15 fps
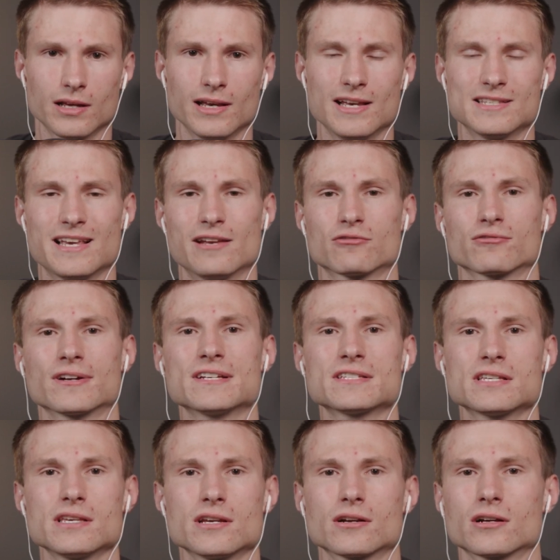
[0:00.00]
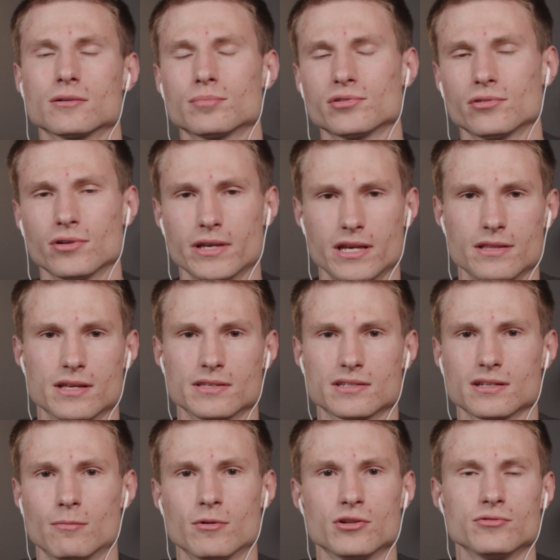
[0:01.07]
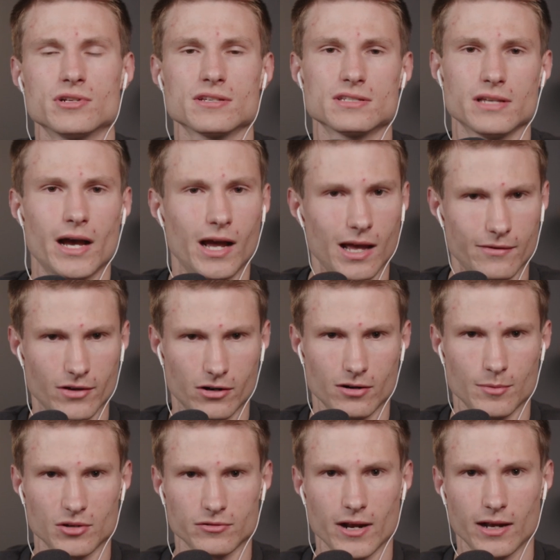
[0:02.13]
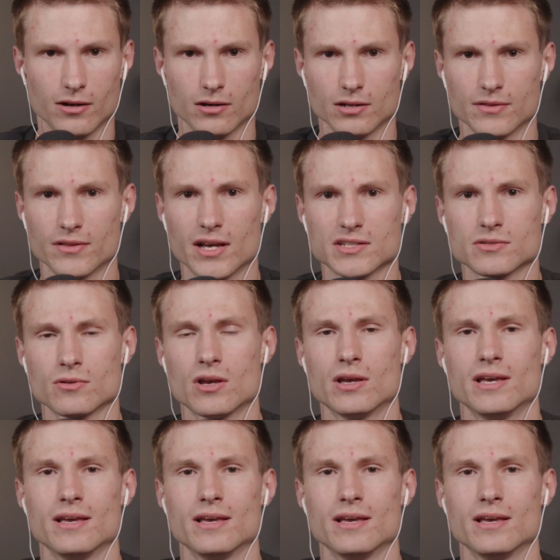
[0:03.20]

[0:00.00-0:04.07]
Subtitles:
is a riskier employee than someone who does not have a criminal record, and thus